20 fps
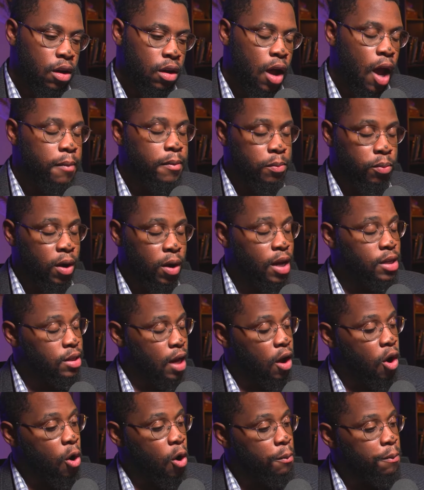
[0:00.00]
God be praised.
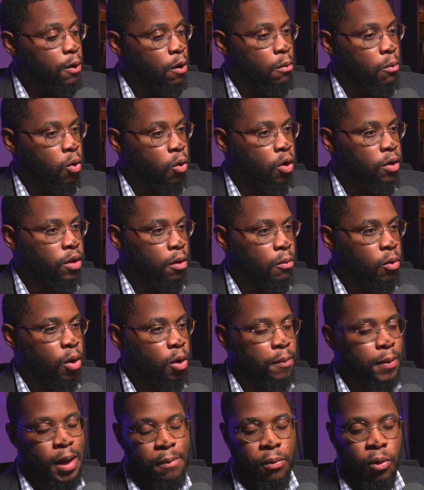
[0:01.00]
I hope there are more. There are
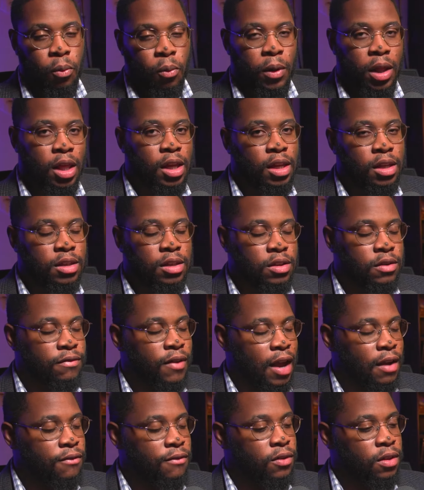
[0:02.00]
more people willing to
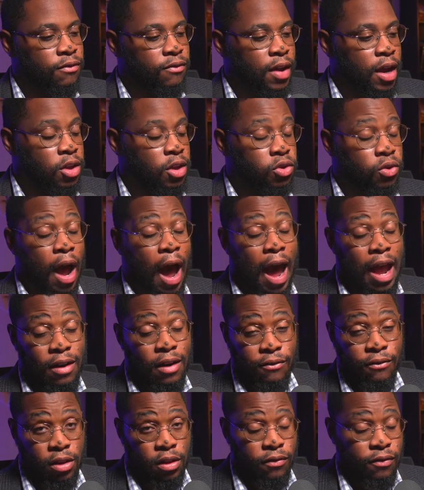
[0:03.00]
fight for the faith or
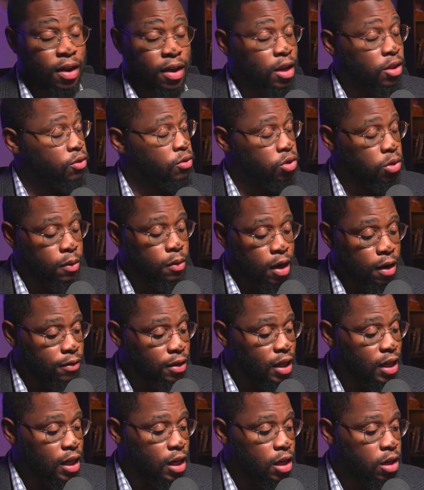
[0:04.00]
hide for the faith or do whatever
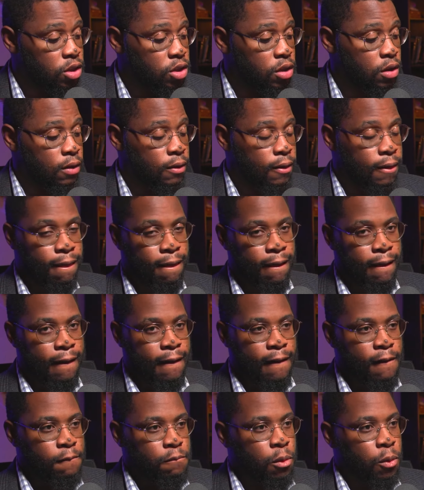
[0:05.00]
they needed to.
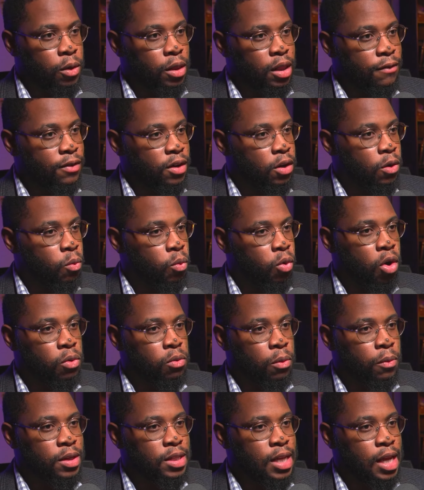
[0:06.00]
But we're living in a world
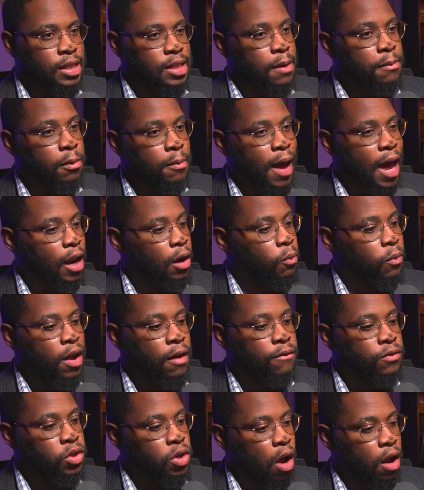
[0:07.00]
where we say it's emblematic. We
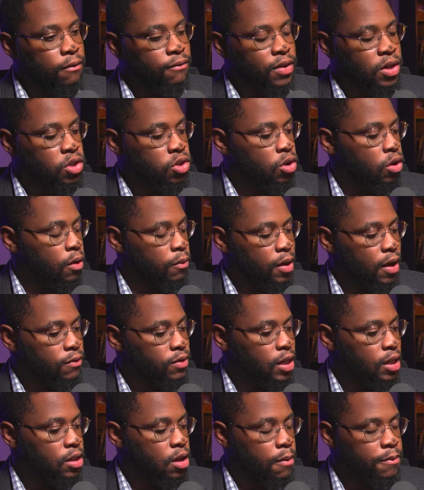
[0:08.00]
have John Fisher and we have
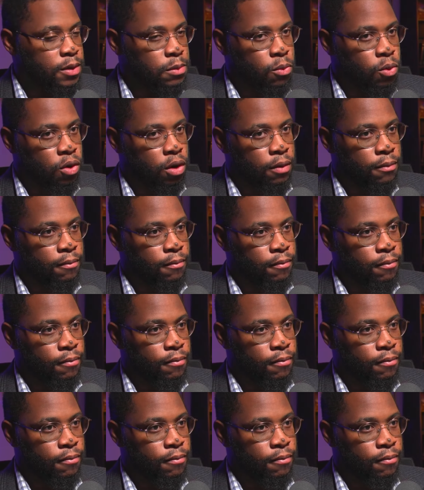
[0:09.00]
St. Thomas More.